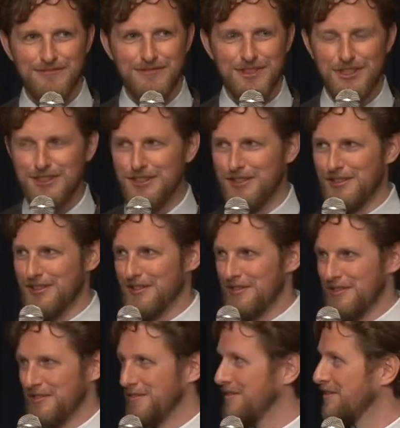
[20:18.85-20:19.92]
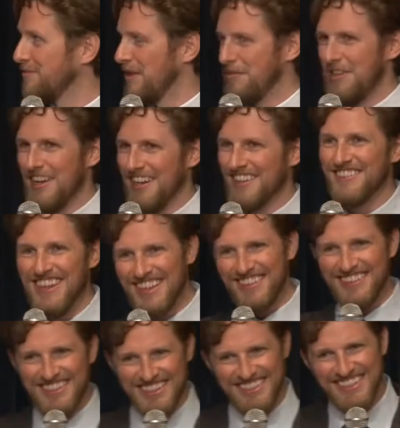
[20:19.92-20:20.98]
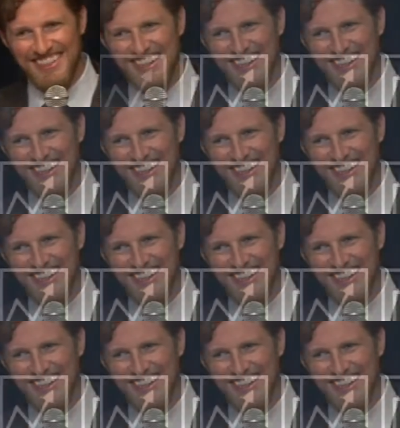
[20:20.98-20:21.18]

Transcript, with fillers: Dun, dun, dun. Maybe not. Okay, there it is.